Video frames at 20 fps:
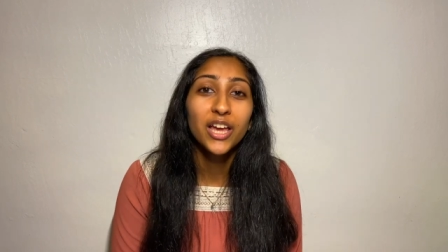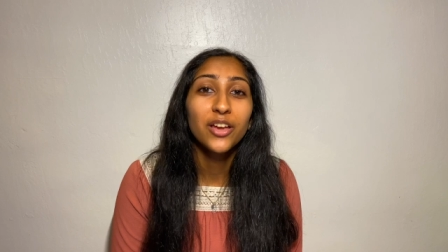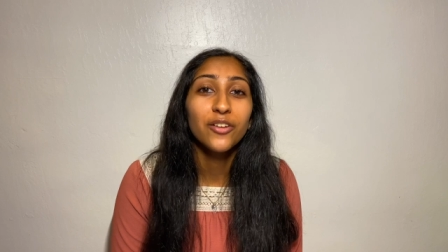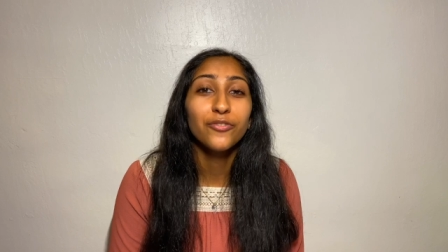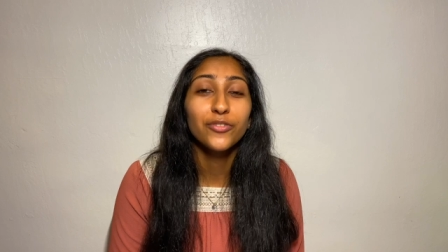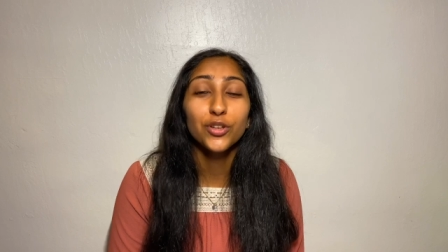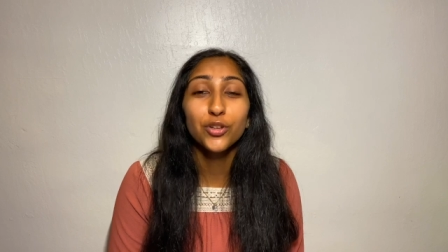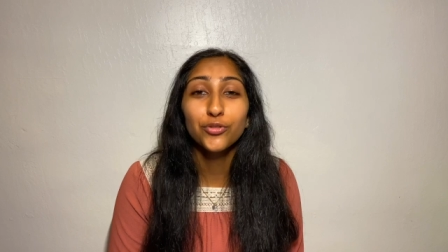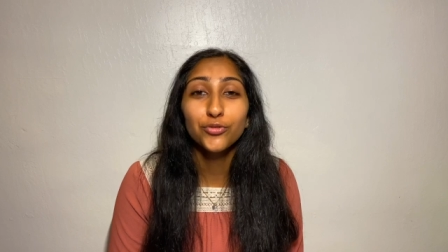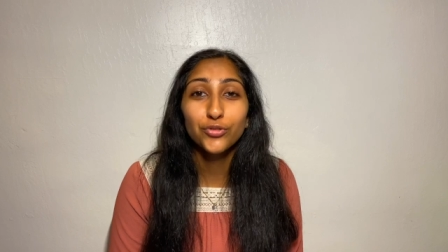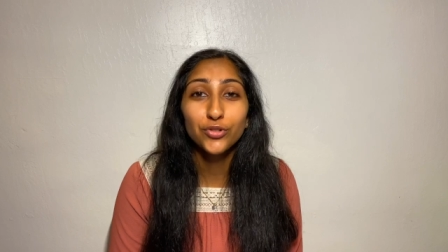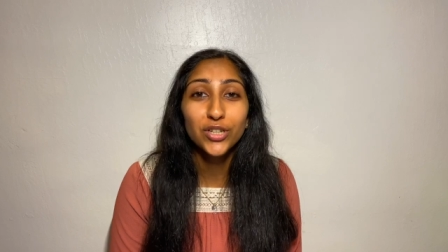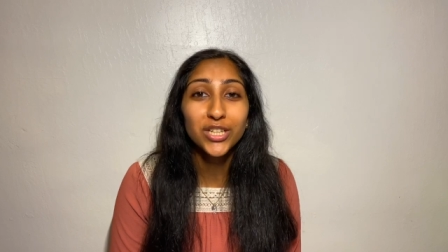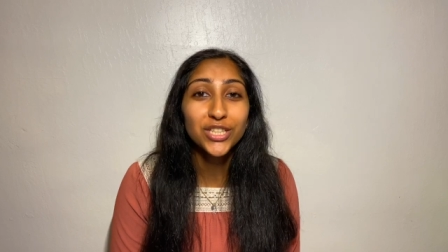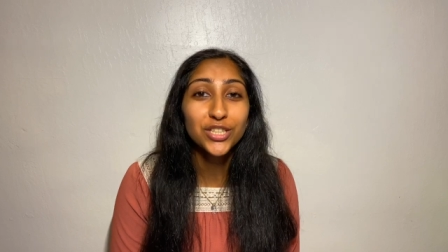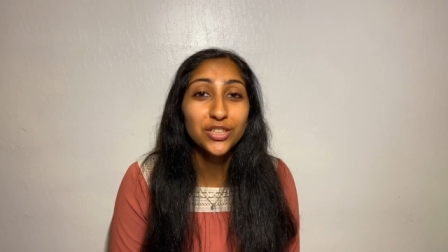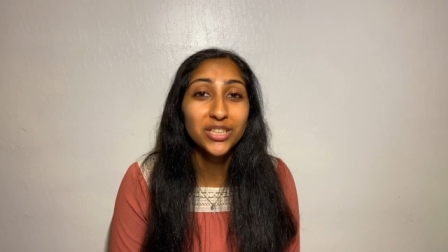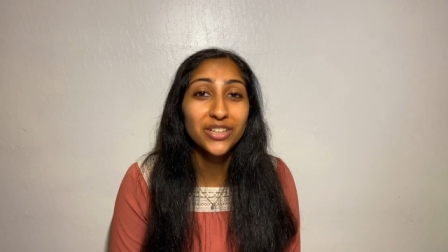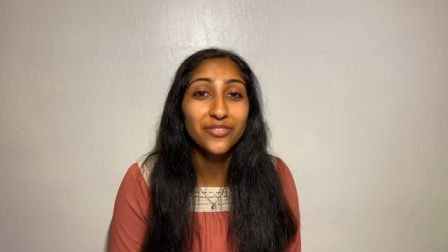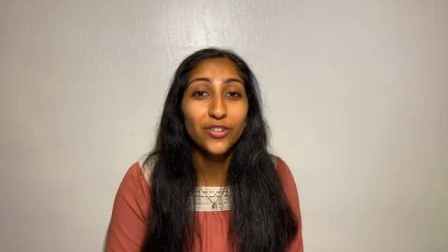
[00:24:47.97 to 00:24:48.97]
feel free
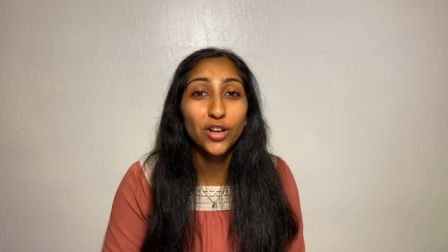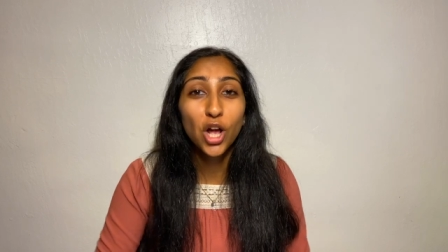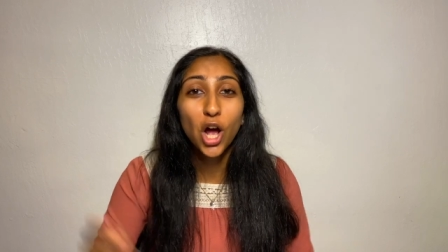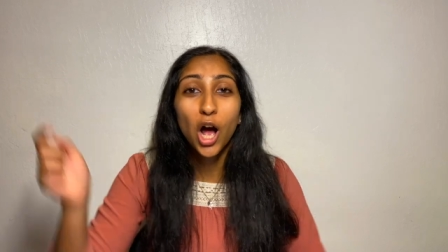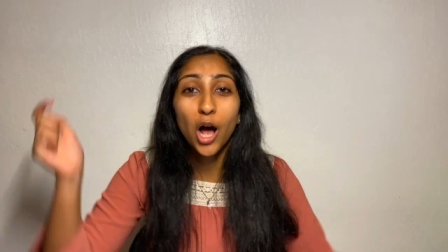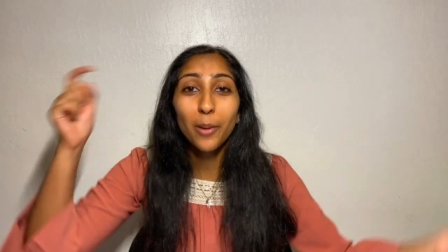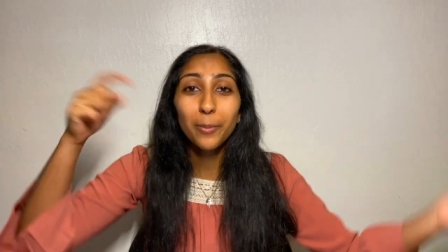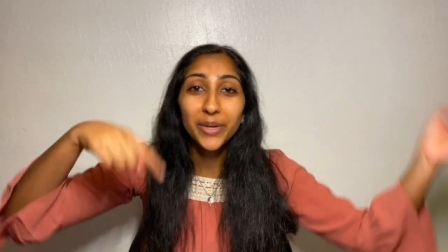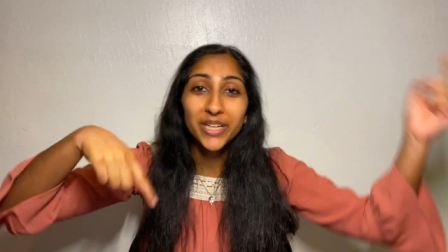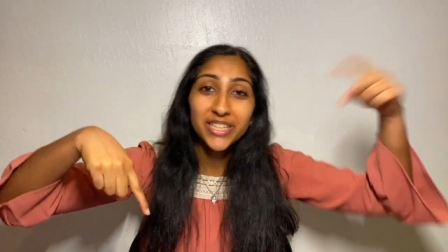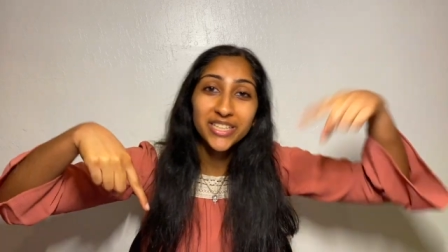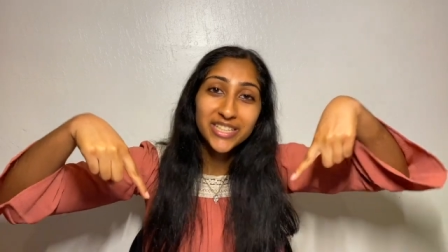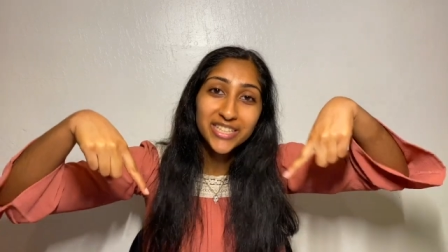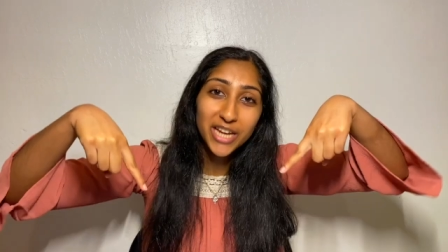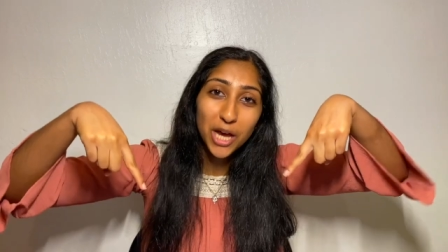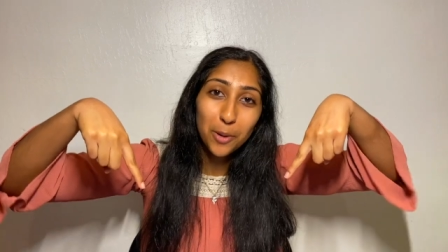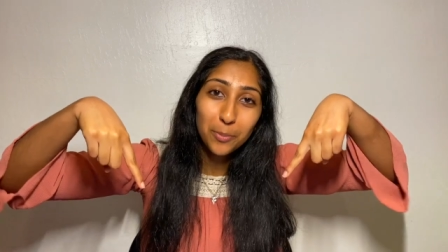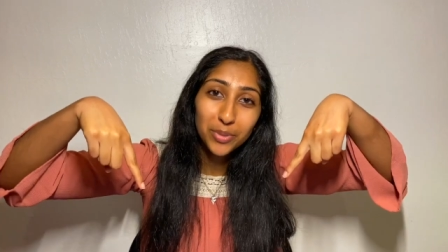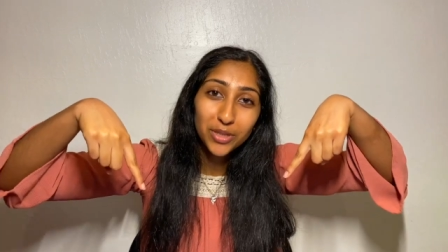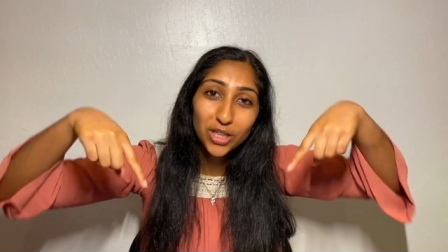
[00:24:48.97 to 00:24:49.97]
to leave a comment
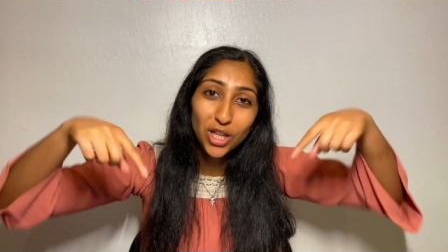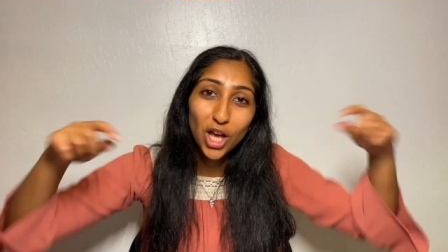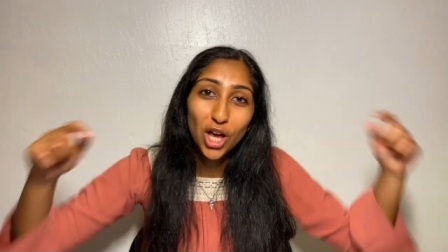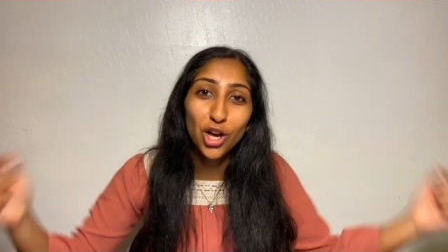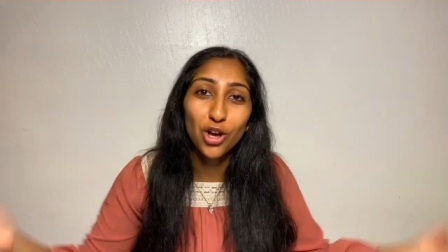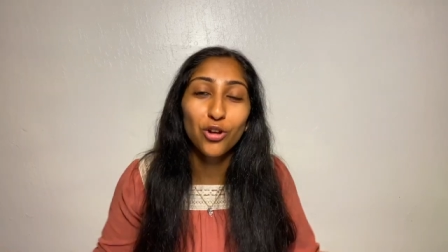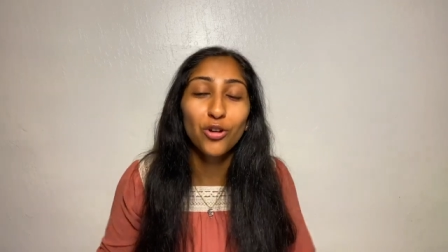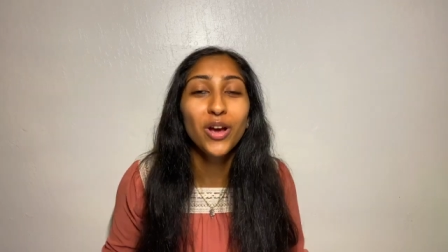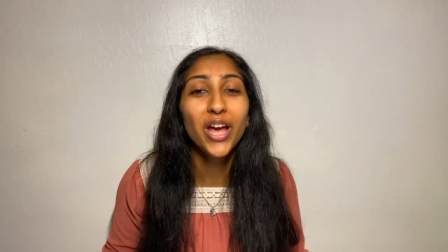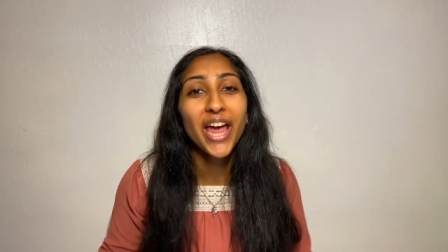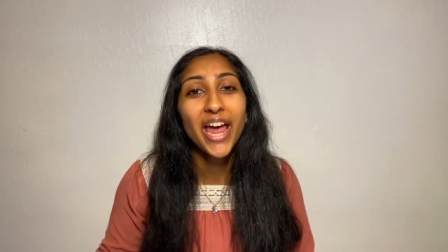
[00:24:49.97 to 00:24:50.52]
down below,